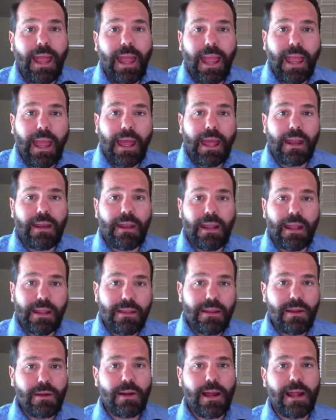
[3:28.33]
And in
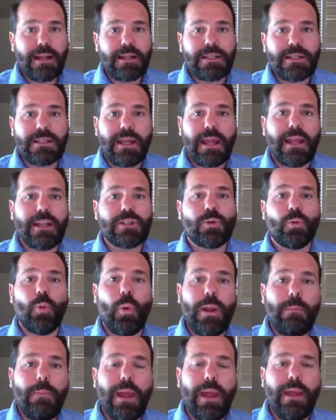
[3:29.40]
the United States,
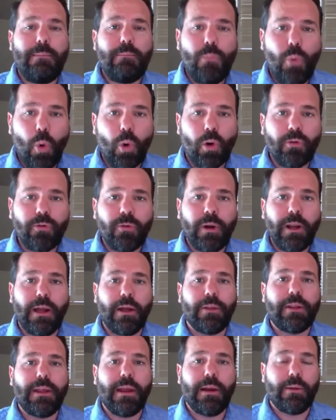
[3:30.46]
we pay more for
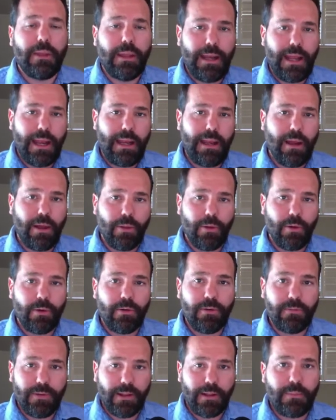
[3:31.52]
healthcare than any other
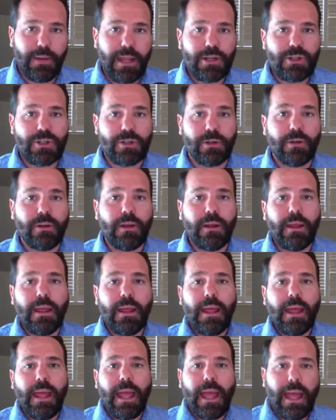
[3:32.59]
developed nation.
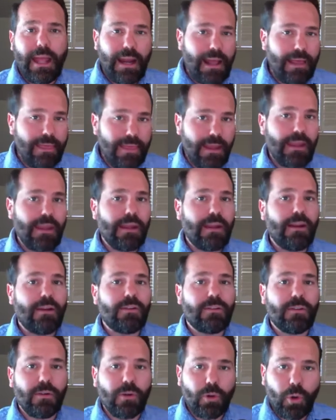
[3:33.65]
And I think it
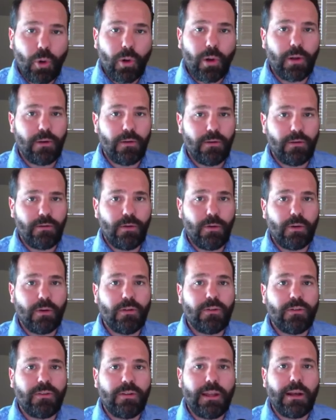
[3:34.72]
is good to
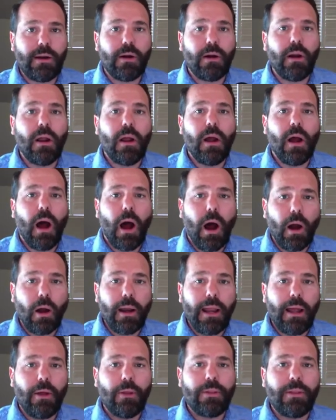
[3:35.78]
consider our
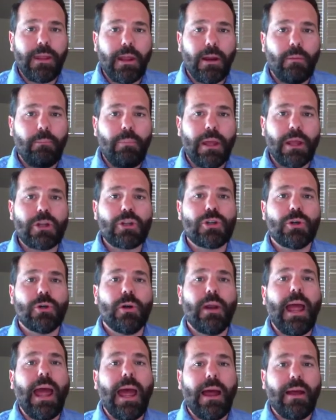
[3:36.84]
healthcare picture
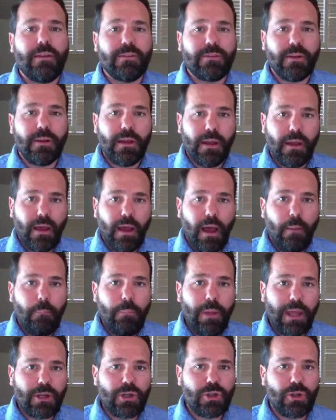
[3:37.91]
as a
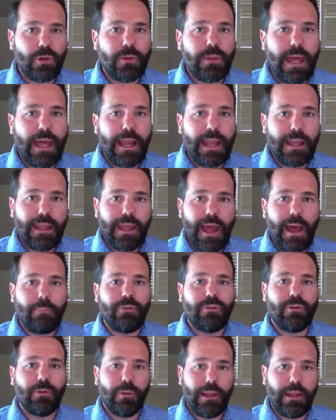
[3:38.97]
picture that
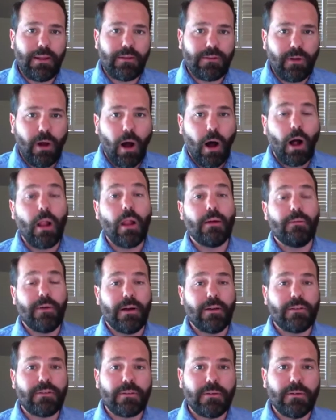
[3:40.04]
encapsulates all of
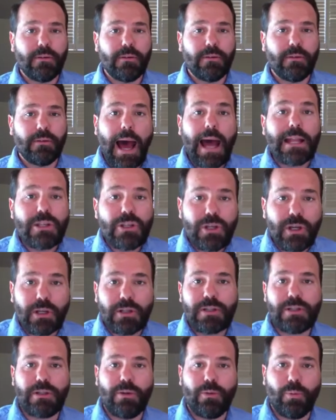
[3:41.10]
us, not
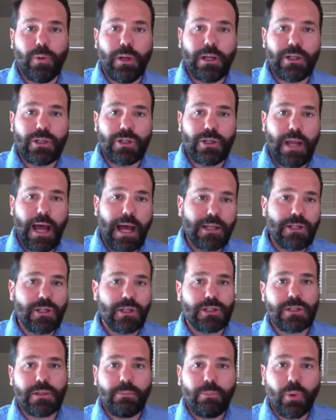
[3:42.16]
just the rich, not
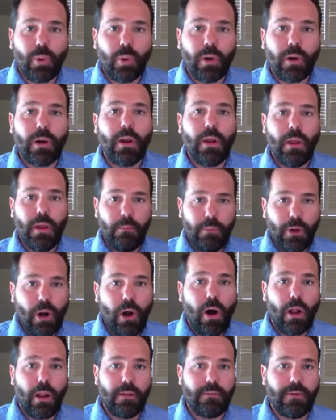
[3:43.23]
just the poor, but
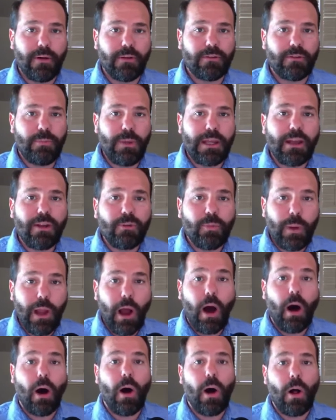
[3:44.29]
all of us, because we
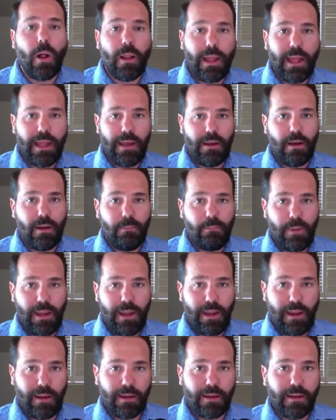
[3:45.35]
all end up
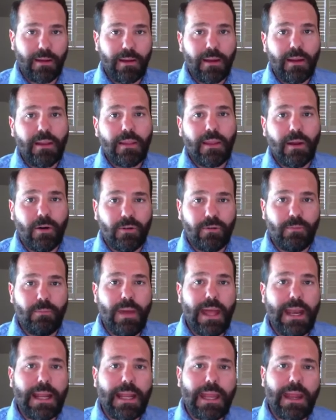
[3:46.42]
paying. There's
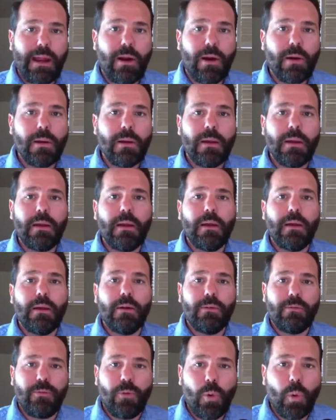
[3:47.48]
Medicare
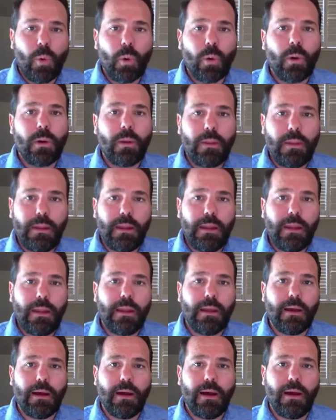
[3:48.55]
for the
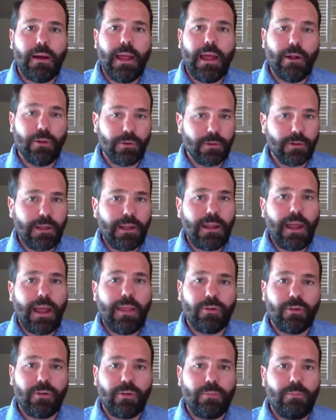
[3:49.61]
elderly,
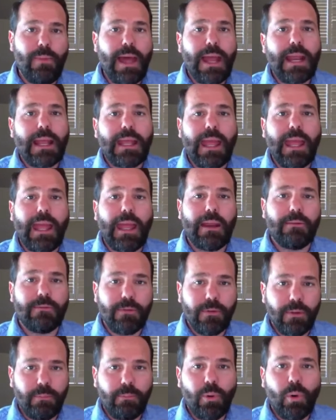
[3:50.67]
and there's Medicaid for
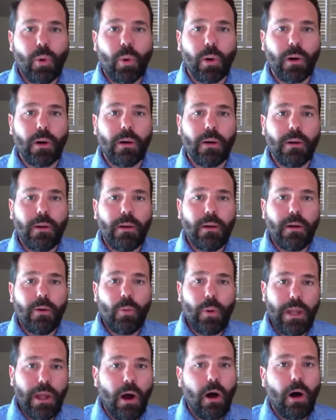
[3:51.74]
the poor.
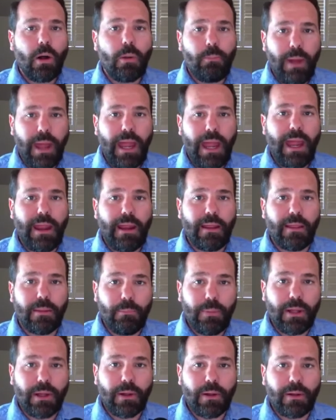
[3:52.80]
We all pay the
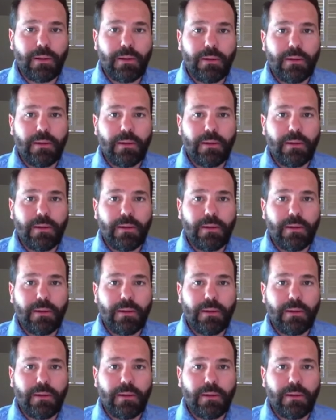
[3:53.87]
bill.